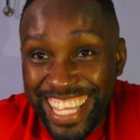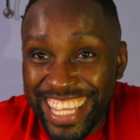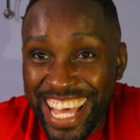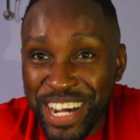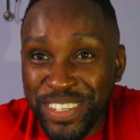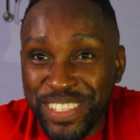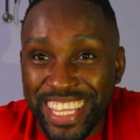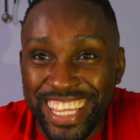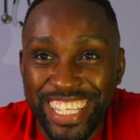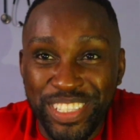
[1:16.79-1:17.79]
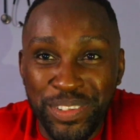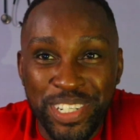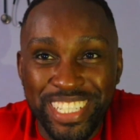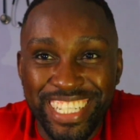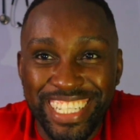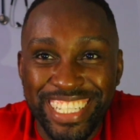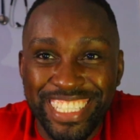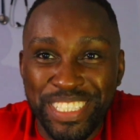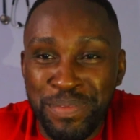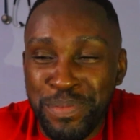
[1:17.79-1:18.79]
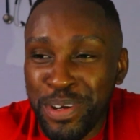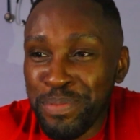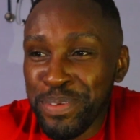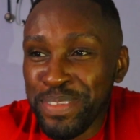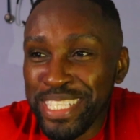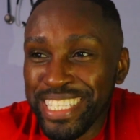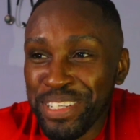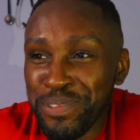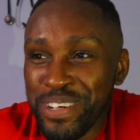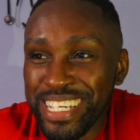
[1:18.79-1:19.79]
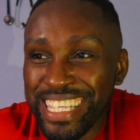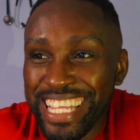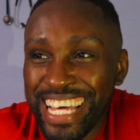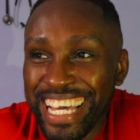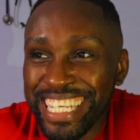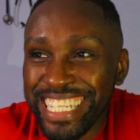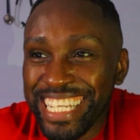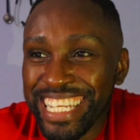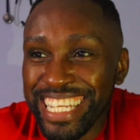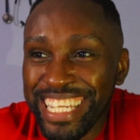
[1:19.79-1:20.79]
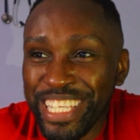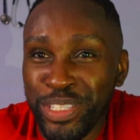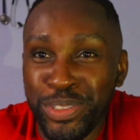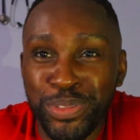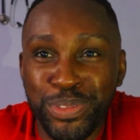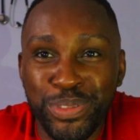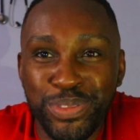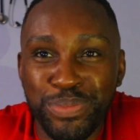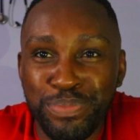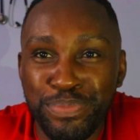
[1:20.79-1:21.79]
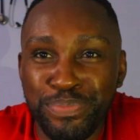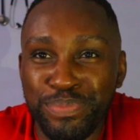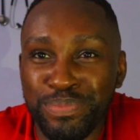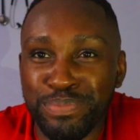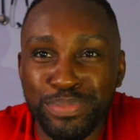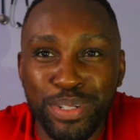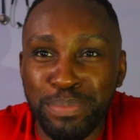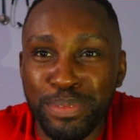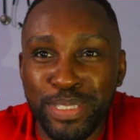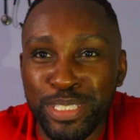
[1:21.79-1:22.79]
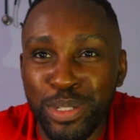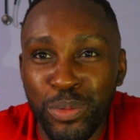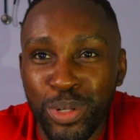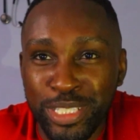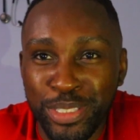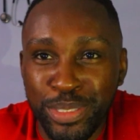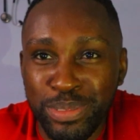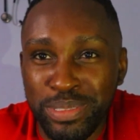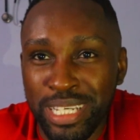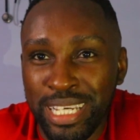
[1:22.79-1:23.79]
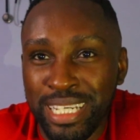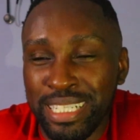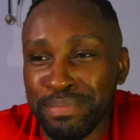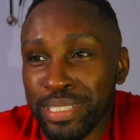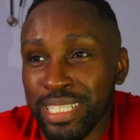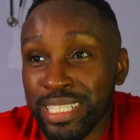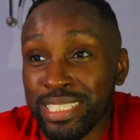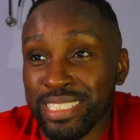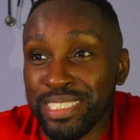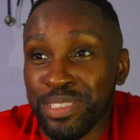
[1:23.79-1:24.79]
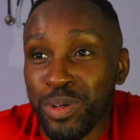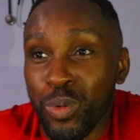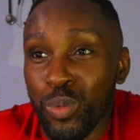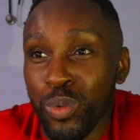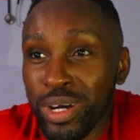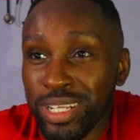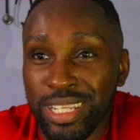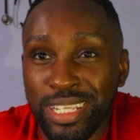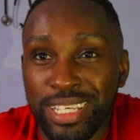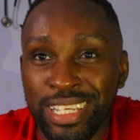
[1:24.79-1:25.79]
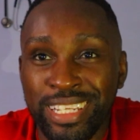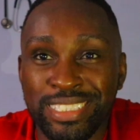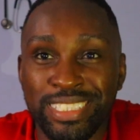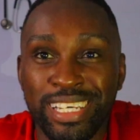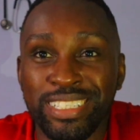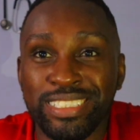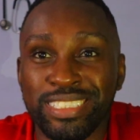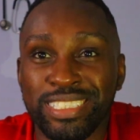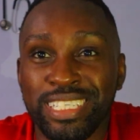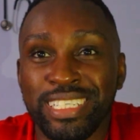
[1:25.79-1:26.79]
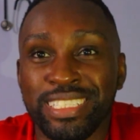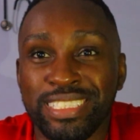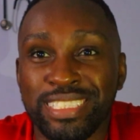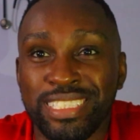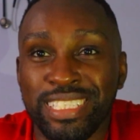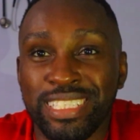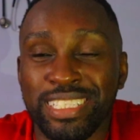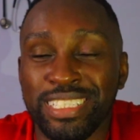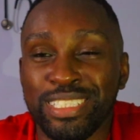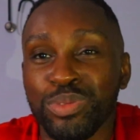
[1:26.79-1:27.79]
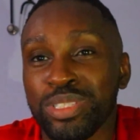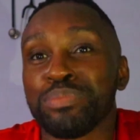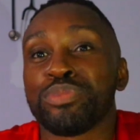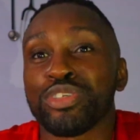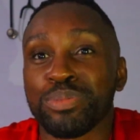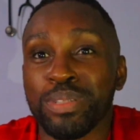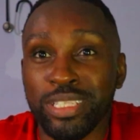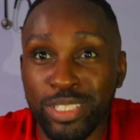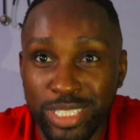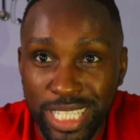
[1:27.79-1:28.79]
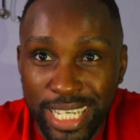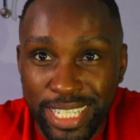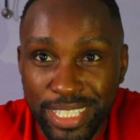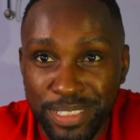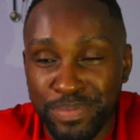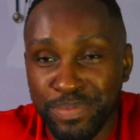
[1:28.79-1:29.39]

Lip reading: Now this one is probably the one that you probably don't want to do, because what it entails is, this is what the bro split looks like.